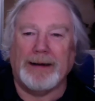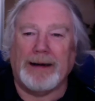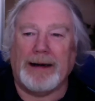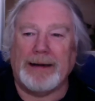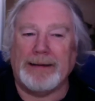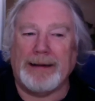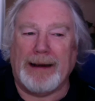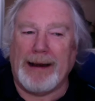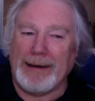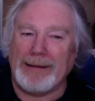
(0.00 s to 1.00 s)
and
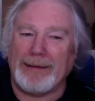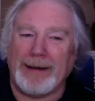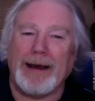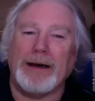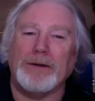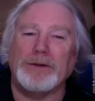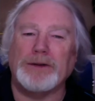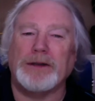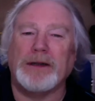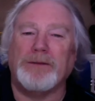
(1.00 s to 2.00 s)
anything
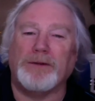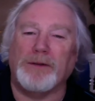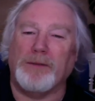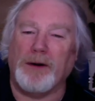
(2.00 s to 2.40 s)
else from